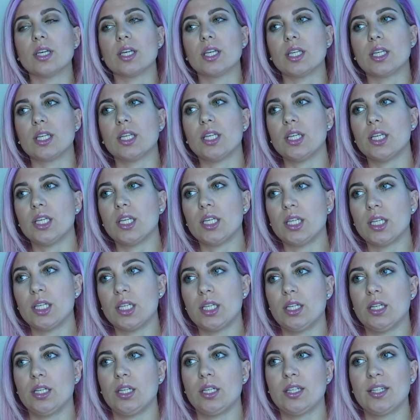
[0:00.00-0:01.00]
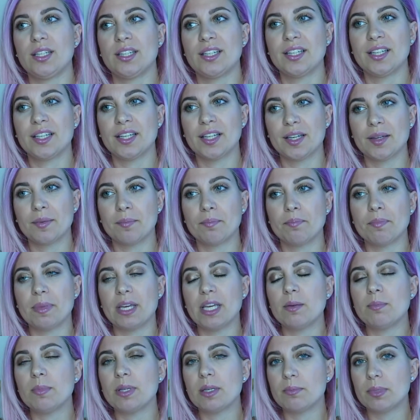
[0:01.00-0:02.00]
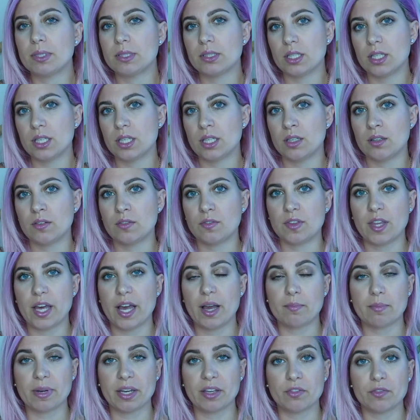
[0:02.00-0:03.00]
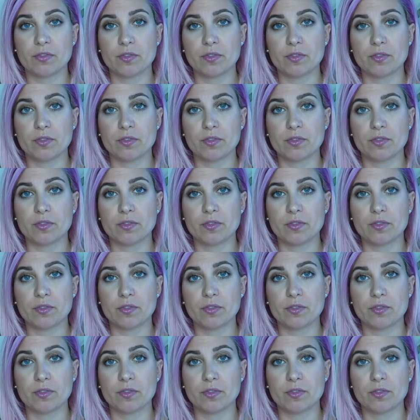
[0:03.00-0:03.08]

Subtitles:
He made me believe that my